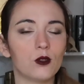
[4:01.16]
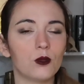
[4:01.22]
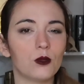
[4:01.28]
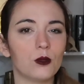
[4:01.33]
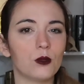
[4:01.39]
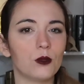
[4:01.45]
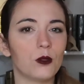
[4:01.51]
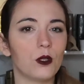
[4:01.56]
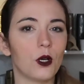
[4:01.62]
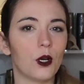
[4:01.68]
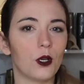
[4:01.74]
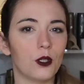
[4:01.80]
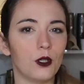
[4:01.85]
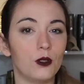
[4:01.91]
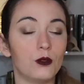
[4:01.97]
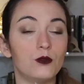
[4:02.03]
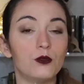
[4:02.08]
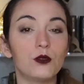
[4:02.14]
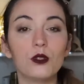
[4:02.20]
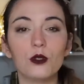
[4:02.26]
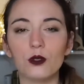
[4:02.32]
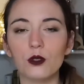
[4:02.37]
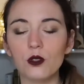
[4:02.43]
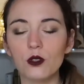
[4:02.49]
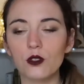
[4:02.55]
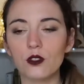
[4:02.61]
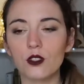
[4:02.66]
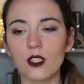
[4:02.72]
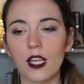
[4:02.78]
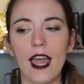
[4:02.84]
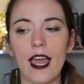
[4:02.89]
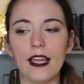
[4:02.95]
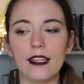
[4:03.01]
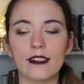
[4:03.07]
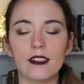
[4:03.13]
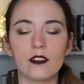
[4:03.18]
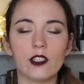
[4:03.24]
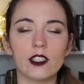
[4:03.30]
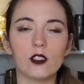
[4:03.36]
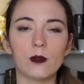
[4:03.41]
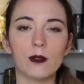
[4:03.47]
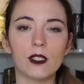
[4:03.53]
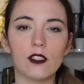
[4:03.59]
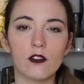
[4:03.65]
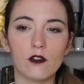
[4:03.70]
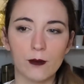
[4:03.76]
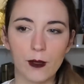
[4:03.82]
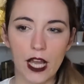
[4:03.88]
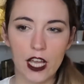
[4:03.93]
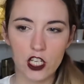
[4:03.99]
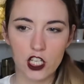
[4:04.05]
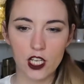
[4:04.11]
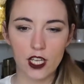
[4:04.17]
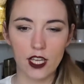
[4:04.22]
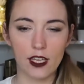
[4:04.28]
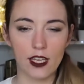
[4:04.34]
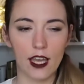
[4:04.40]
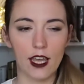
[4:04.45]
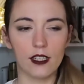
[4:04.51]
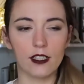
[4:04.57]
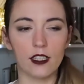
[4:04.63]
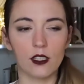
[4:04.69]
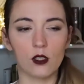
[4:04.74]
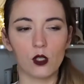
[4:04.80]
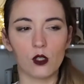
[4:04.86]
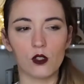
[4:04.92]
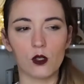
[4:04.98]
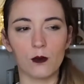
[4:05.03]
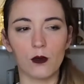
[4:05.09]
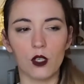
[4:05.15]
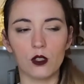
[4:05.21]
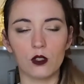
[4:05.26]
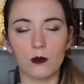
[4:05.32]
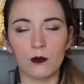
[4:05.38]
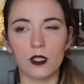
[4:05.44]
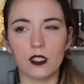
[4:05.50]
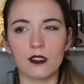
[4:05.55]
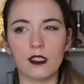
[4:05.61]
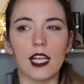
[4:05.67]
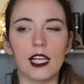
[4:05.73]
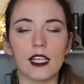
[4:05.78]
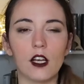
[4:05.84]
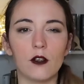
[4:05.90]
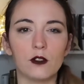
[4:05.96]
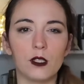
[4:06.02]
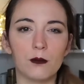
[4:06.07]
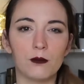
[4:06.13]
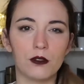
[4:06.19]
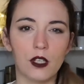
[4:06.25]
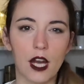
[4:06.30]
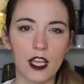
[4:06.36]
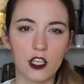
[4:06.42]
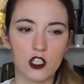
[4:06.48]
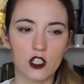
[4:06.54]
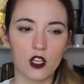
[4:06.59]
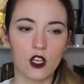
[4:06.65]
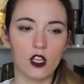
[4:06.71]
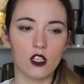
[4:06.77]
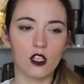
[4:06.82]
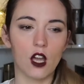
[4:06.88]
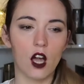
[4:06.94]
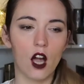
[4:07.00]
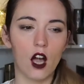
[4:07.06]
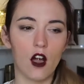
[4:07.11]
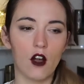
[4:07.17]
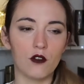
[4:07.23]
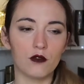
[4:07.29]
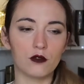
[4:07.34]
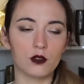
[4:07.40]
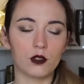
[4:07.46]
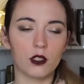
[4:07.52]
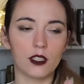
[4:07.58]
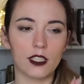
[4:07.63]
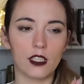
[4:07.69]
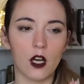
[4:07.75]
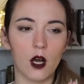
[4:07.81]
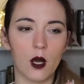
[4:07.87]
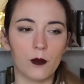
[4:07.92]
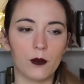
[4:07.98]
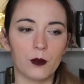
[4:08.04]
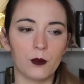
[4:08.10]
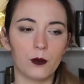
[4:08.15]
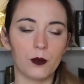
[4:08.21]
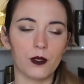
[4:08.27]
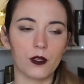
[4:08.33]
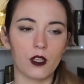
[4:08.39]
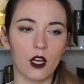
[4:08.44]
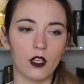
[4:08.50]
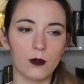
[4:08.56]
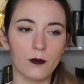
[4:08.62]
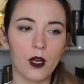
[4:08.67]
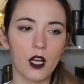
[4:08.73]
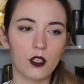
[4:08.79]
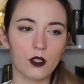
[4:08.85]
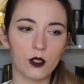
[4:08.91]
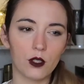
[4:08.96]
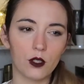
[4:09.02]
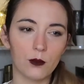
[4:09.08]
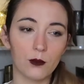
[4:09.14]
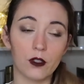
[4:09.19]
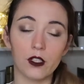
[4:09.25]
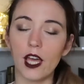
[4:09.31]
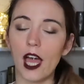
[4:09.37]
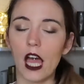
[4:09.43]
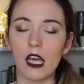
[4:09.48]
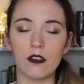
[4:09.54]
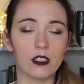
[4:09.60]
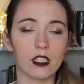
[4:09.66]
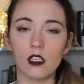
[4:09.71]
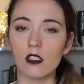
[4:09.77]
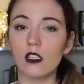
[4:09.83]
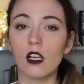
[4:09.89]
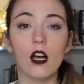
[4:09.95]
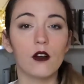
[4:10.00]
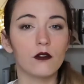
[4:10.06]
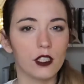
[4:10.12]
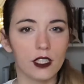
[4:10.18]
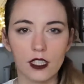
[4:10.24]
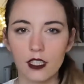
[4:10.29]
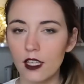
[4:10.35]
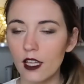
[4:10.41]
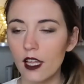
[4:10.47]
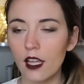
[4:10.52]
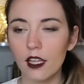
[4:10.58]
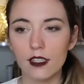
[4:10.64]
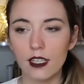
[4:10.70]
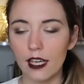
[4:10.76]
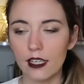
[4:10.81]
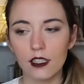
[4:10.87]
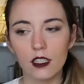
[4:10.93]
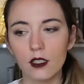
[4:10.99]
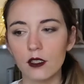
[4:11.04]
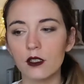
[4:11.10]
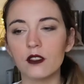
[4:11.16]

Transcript: to her roots, and there is a bit of magic, and it talks about a bit like of depression of growing up without a mother but having a lovely like